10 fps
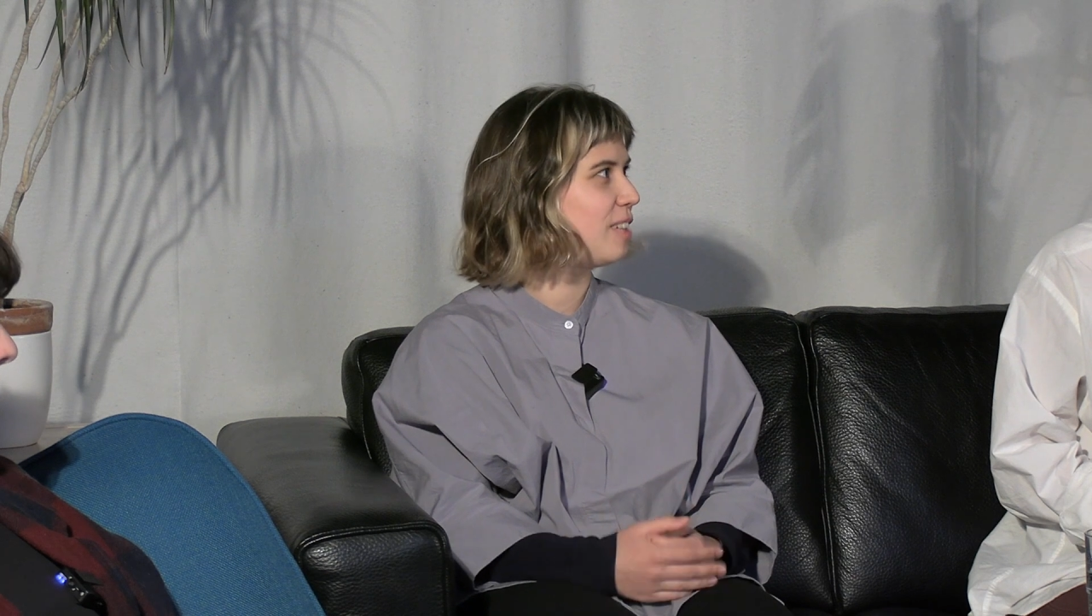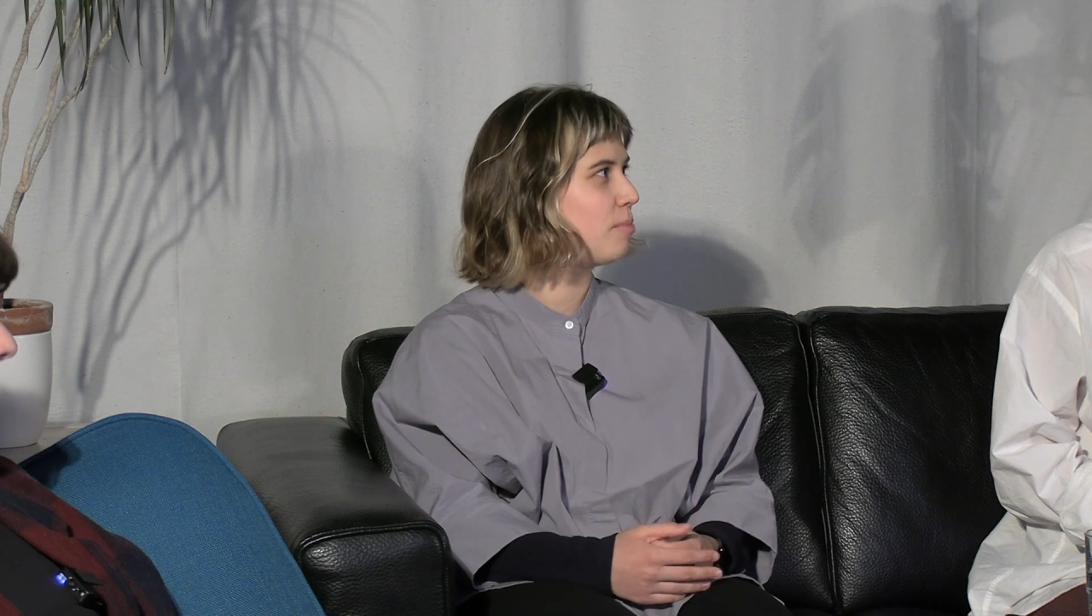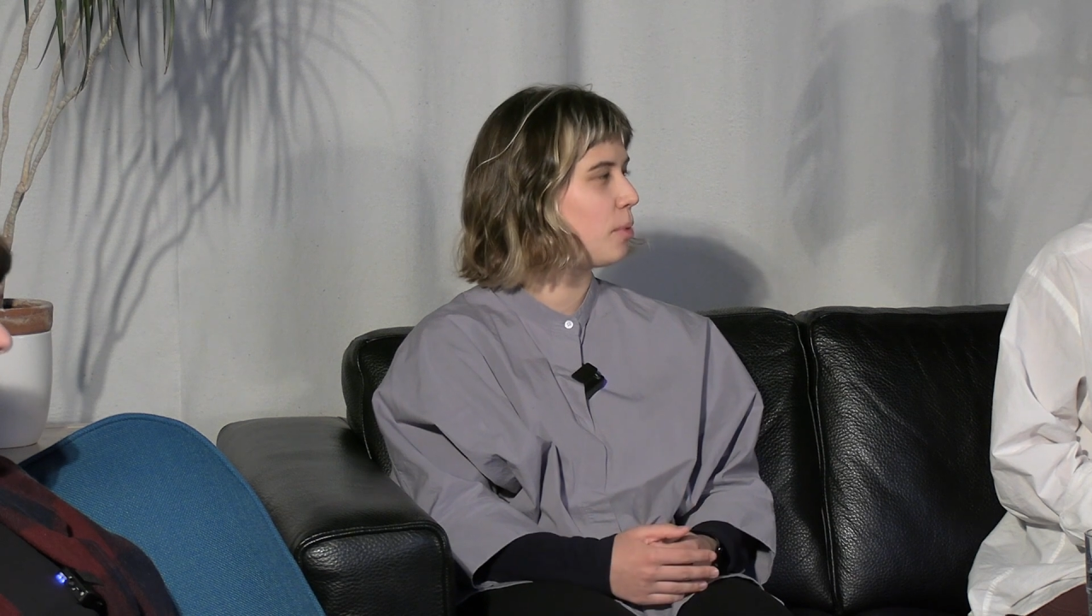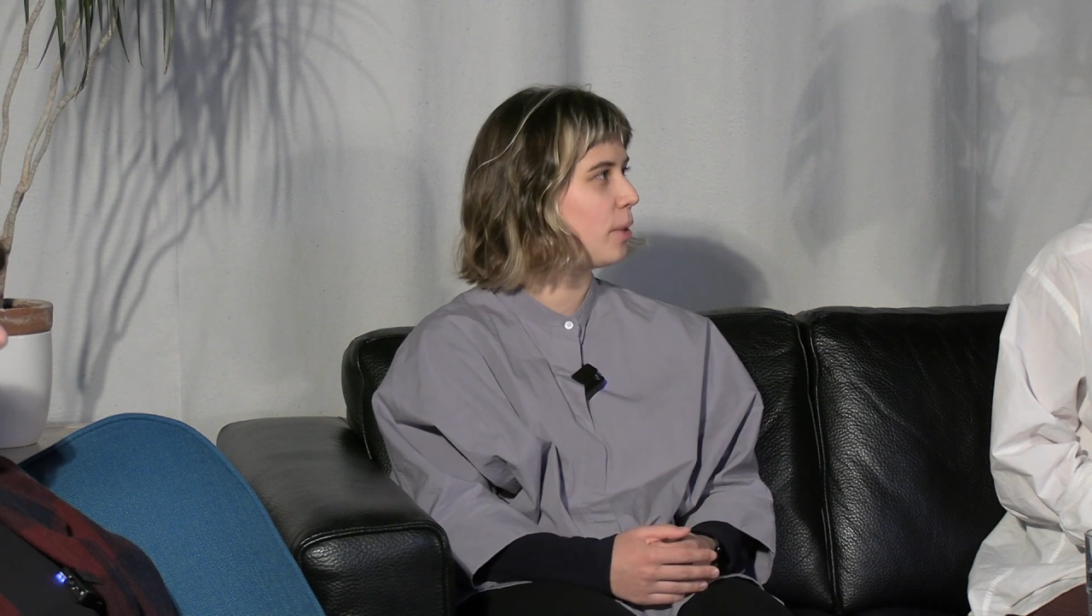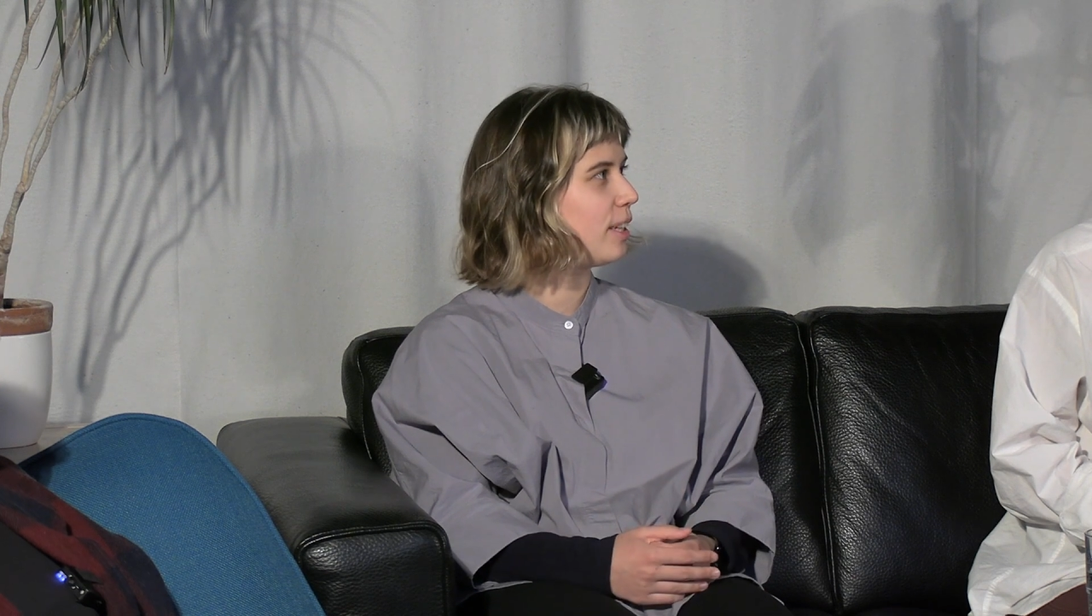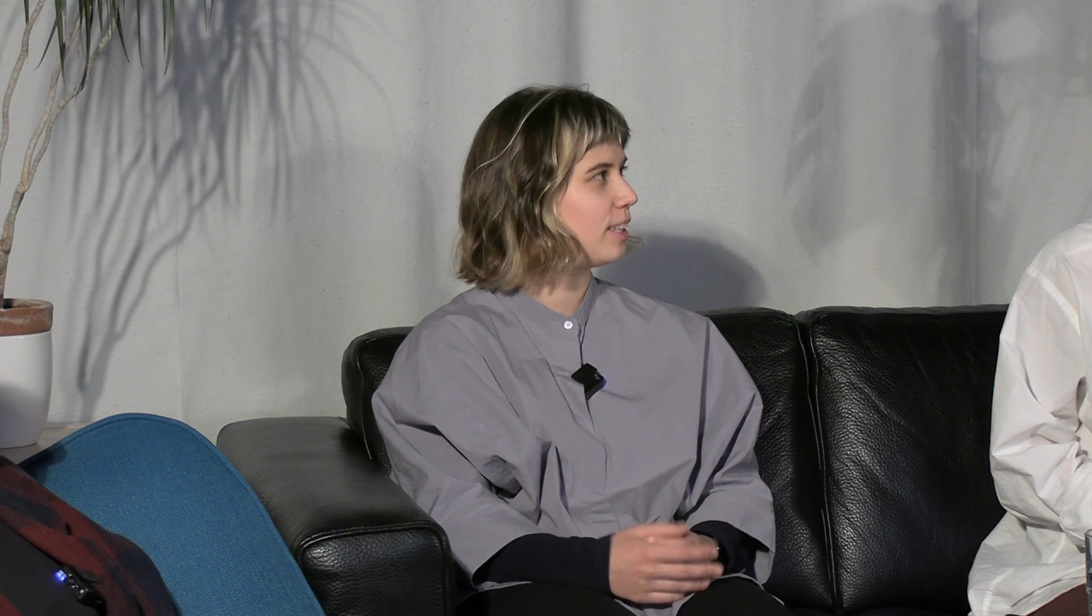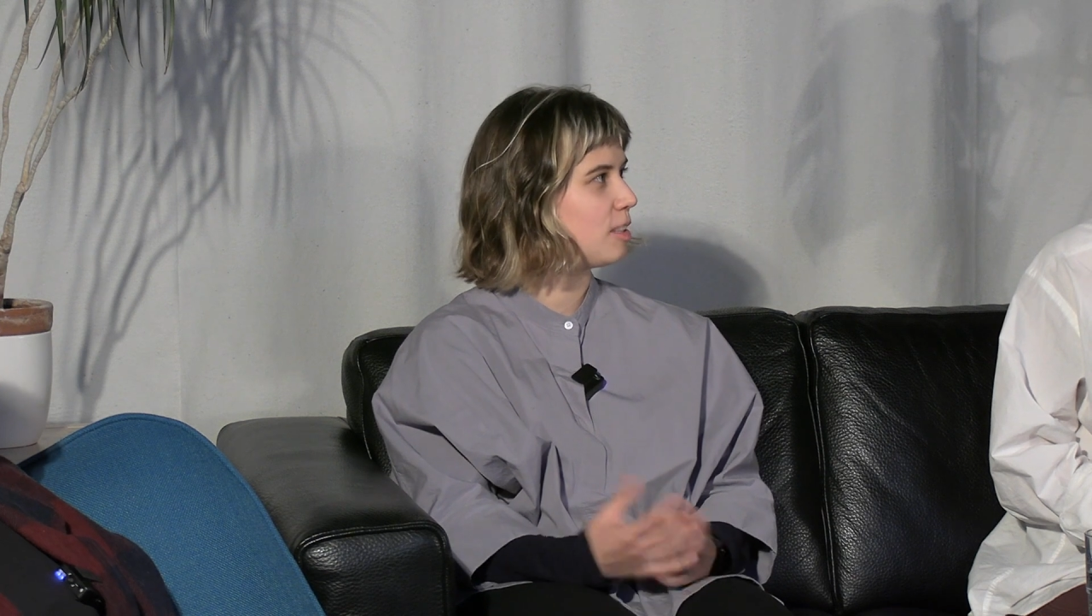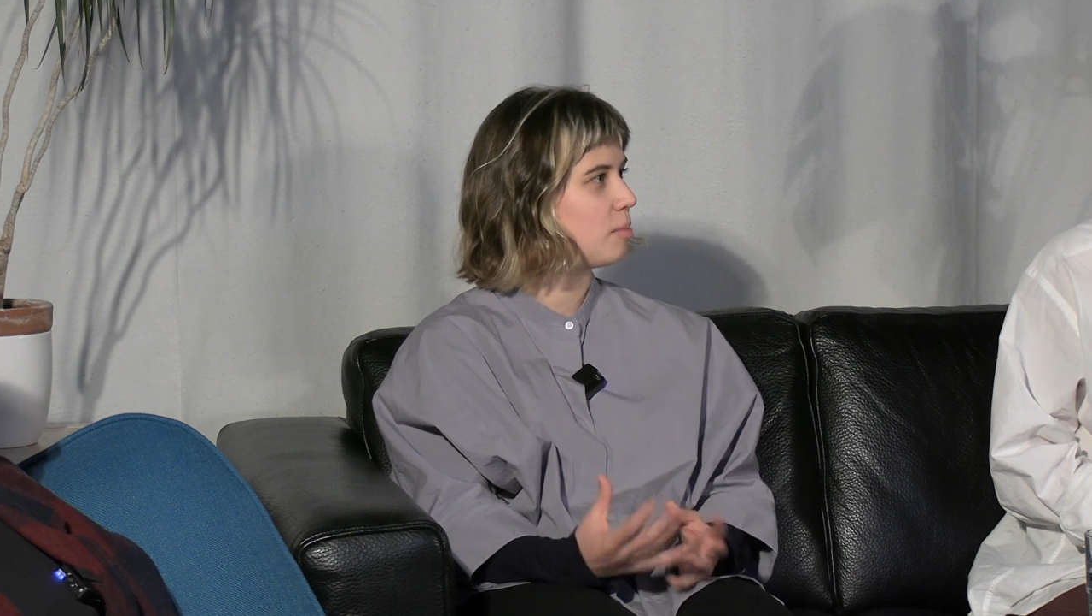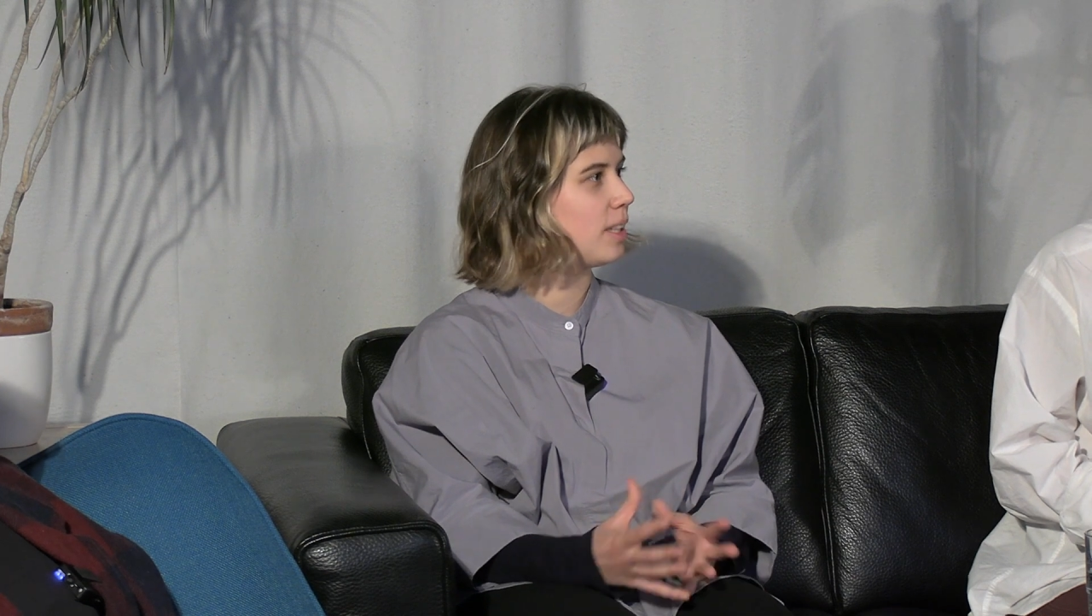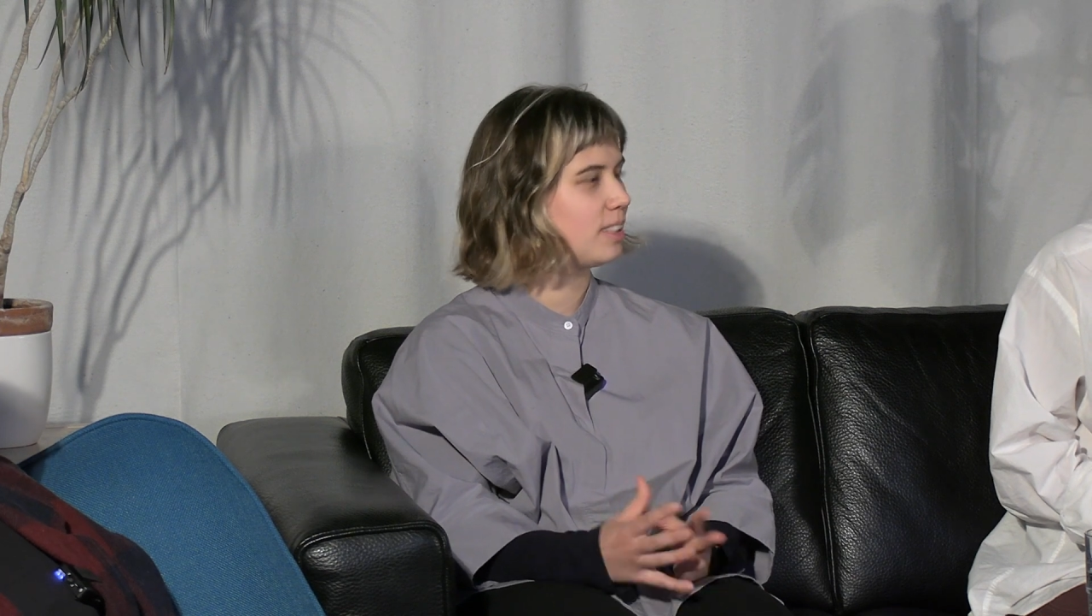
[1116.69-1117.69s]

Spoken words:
important,